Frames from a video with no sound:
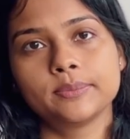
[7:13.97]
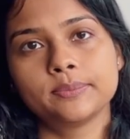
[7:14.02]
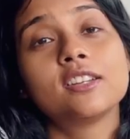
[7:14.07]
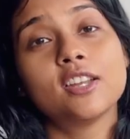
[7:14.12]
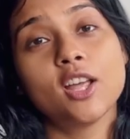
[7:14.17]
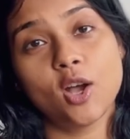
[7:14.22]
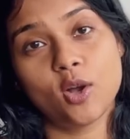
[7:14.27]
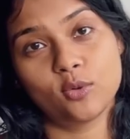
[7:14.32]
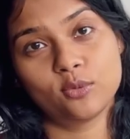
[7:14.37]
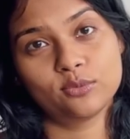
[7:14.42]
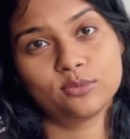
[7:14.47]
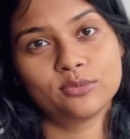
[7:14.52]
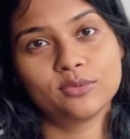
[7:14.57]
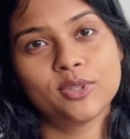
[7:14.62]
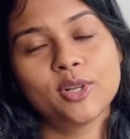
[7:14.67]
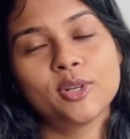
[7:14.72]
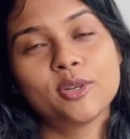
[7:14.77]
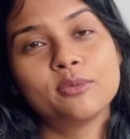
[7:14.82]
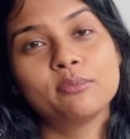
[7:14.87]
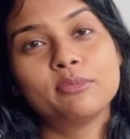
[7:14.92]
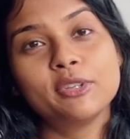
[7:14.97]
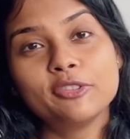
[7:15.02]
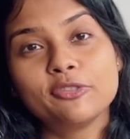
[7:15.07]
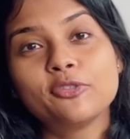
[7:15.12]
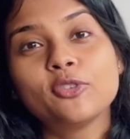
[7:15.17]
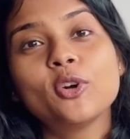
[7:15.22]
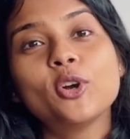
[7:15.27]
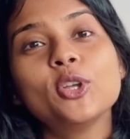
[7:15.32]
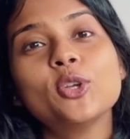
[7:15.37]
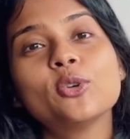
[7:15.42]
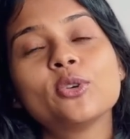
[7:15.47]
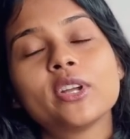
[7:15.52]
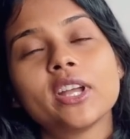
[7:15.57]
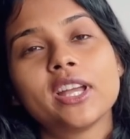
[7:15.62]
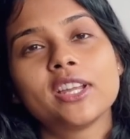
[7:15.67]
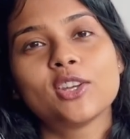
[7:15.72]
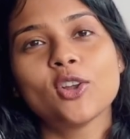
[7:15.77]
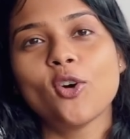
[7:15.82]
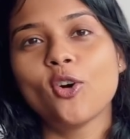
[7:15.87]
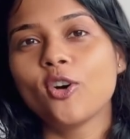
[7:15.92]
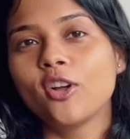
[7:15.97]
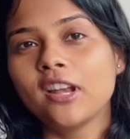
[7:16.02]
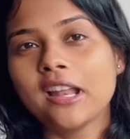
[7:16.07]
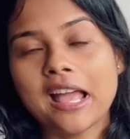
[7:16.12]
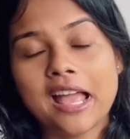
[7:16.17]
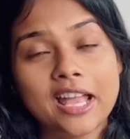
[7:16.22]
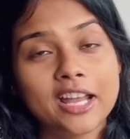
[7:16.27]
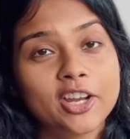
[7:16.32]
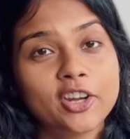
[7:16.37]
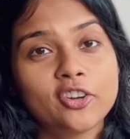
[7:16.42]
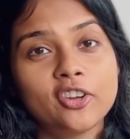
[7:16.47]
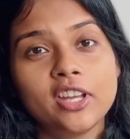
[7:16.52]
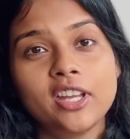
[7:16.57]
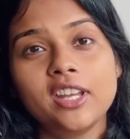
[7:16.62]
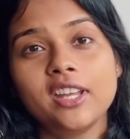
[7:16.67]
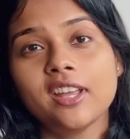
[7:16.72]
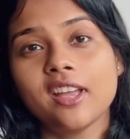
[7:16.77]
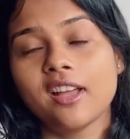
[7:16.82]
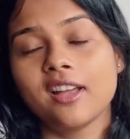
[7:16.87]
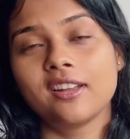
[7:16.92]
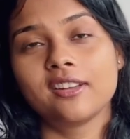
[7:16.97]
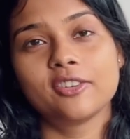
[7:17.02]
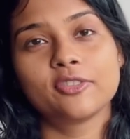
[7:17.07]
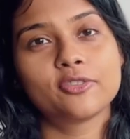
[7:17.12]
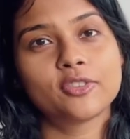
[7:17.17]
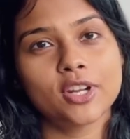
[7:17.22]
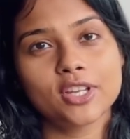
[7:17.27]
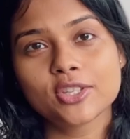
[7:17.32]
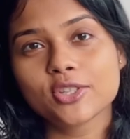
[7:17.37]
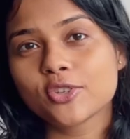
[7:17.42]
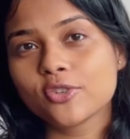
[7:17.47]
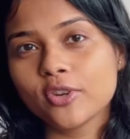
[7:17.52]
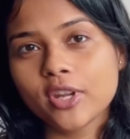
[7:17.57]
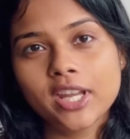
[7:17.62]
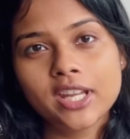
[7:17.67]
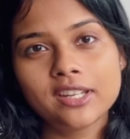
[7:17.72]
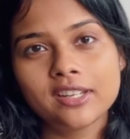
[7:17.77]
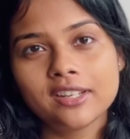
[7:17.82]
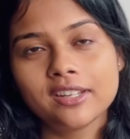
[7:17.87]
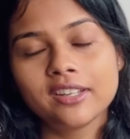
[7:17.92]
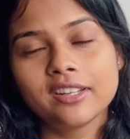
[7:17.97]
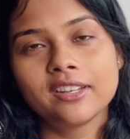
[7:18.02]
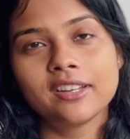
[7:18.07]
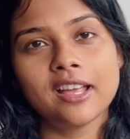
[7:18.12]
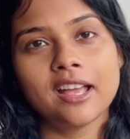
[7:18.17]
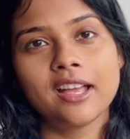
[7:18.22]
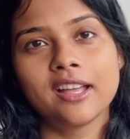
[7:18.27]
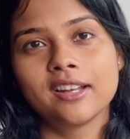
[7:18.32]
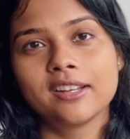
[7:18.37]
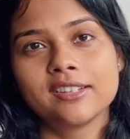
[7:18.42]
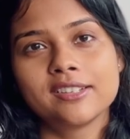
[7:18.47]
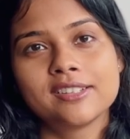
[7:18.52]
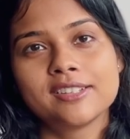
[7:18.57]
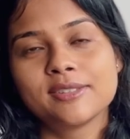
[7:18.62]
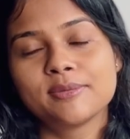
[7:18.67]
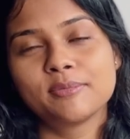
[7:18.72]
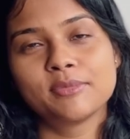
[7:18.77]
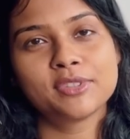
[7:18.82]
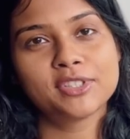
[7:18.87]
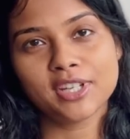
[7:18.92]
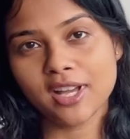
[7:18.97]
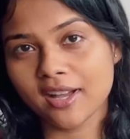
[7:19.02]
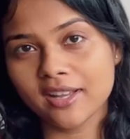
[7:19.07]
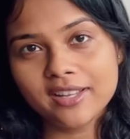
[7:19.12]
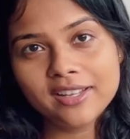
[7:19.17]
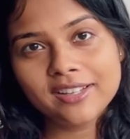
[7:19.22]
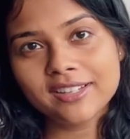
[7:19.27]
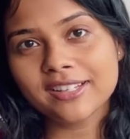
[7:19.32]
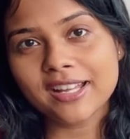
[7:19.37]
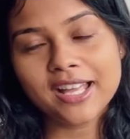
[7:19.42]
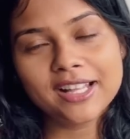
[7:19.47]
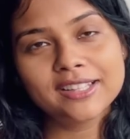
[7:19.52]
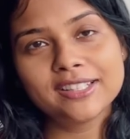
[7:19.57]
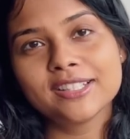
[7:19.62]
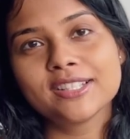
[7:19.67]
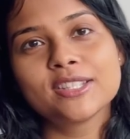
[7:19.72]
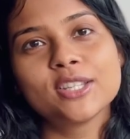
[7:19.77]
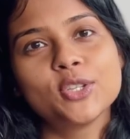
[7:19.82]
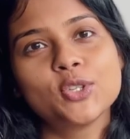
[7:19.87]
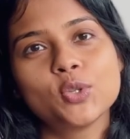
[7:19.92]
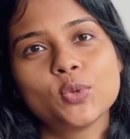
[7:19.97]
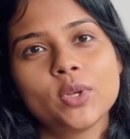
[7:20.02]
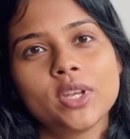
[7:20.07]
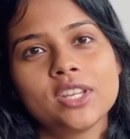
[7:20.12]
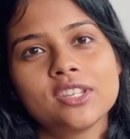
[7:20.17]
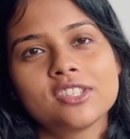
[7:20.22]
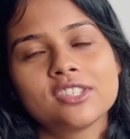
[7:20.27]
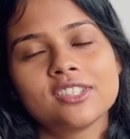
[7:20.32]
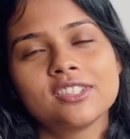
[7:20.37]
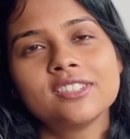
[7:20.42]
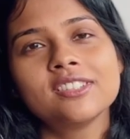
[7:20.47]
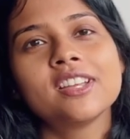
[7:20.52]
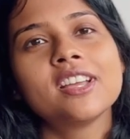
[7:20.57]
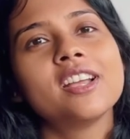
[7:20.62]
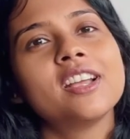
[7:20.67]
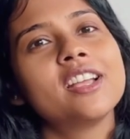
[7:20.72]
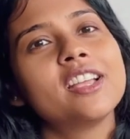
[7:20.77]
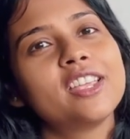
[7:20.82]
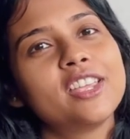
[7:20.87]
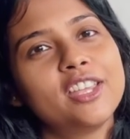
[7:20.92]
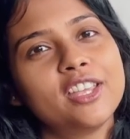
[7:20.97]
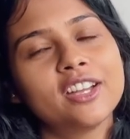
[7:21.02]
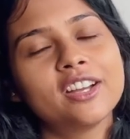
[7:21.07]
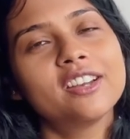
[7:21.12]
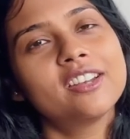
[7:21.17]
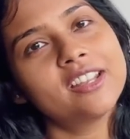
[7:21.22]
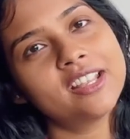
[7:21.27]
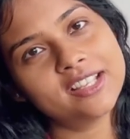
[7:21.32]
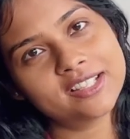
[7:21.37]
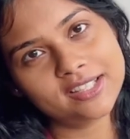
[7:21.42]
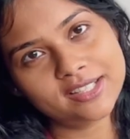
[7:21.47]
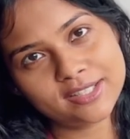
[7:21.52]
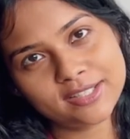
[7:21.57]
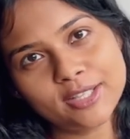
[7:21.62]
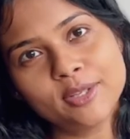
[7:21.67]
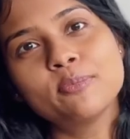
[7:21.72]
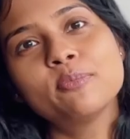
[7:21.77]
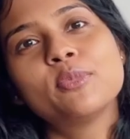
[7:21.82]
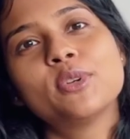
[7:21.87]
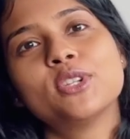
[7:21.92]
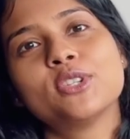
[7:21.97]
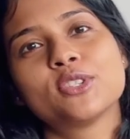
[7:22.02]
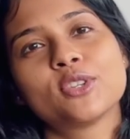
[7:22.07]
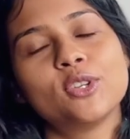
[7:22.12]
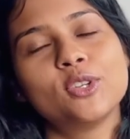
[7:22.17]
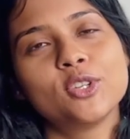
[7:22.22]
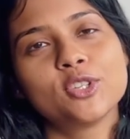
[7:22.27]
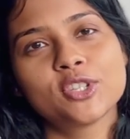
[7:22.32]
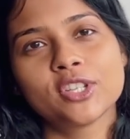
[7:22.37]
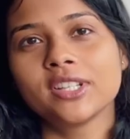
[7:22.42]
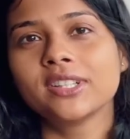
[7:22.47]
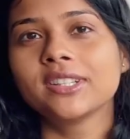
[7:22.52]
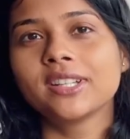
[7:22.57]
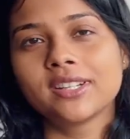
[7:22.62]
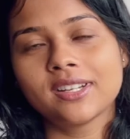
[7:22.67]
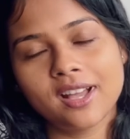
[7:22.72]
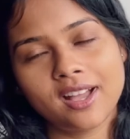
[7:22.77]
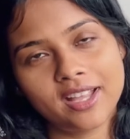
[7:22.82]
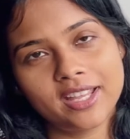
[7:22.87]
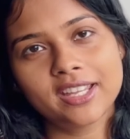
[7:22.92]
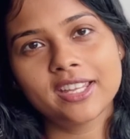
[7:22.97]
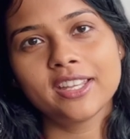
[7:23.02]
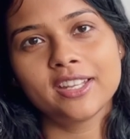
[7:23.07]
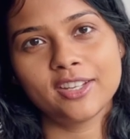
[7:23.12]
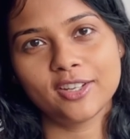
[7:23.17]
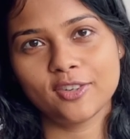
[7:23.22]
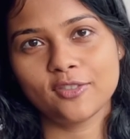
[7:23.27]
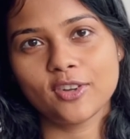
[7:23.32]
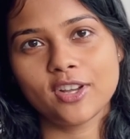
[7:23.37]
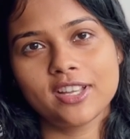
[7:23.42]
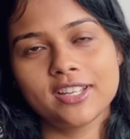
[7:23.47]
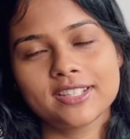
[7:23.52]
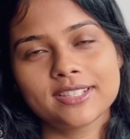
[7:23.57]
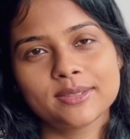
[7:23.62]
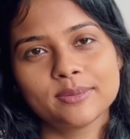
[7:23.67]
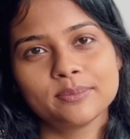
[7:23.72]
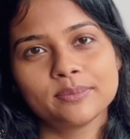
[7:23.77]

Now, before you get all angry and frustrated and tired at this situation, here is a simple solution that I can advise.